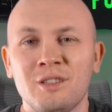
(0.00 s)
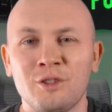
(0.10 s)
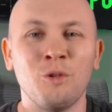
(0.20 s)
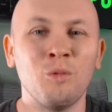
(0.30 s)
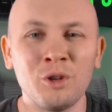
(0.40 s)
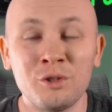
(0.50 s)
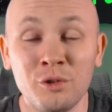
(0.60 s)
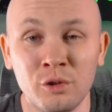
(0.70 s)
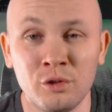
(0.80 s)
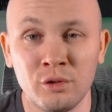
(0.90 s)
So what
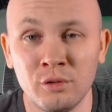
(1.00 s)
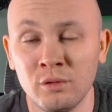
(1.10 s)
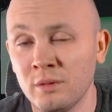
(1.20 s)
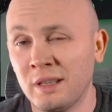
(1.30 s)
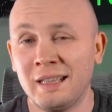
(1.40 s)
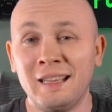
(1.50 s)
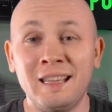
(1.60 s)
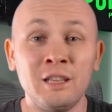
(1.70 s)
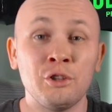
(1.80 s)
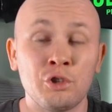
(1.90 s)
do?
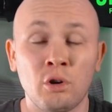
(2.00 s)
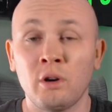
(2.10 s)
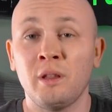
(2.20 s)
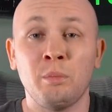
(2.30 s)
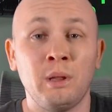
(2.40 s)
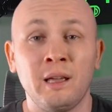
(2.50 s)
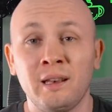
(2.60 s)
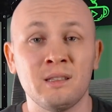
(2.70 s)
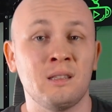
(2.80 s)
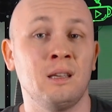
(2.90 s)
In short, the
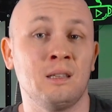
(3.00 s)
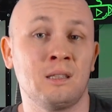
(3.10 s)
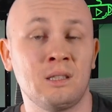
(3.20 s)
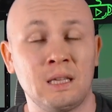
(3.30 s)
plan is this.